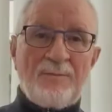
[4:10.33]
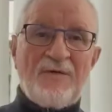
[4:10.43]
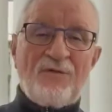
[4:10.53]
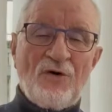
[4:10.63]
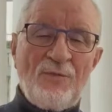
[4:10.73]

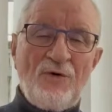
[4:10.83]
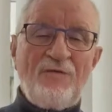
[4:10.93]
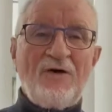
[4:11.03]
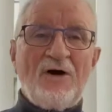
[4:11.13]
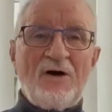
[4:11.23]
Before
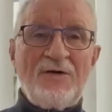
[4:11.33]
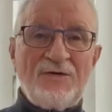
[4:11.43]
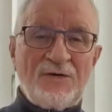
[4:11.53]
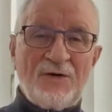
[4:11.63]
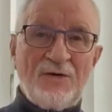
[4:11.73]
moving
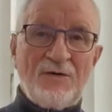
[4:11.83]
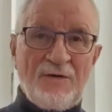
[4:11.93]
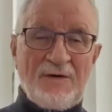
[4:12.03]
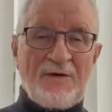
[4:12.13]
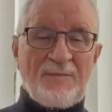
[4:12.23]
on to
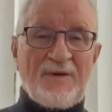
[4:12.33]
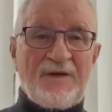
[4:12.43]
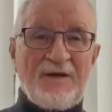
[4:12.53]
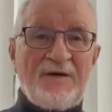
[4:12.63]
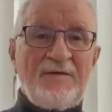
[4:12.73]

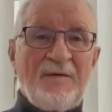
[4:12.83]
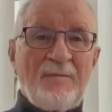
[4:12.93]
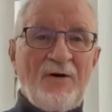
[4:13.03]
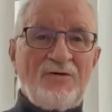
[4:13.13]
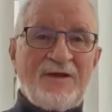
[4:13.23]
begin
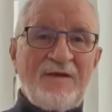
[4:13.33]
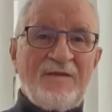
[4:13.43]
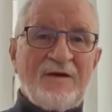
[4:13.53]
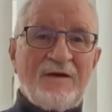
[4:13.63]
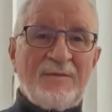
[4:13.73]
mounting
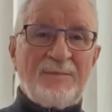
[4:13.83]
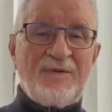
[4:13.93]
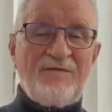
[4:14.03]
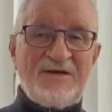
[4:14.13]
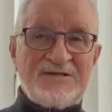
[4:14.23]
the
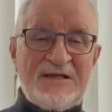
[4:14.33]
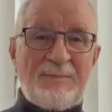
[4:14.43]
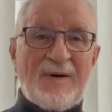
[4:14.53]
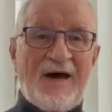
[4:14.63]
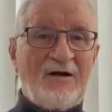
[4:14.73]

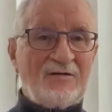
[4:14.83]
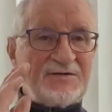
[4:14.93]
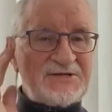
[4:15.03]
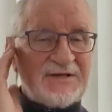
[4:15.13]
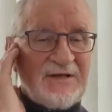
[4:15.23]
PVC
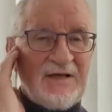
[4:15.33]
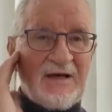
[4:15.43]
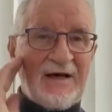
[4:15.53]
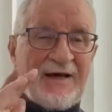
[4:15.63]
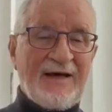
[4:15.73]
panels,
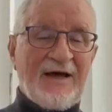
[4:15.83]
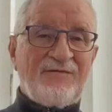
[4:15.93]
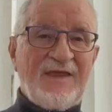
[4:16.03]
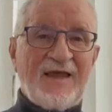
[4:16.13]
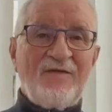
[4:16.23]

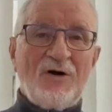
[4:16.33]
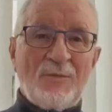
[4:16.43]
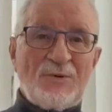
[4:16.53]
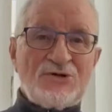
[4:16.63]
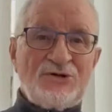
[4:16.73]
I've taken the
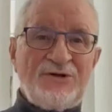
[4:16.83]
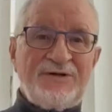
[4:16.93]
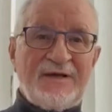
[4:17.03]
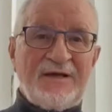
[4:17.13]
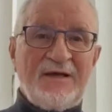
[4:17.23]

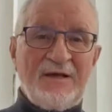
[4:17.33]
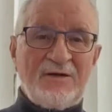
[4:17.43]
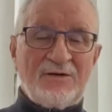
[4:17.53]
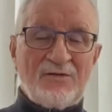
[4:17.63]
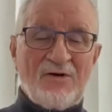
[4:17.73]
opportunity to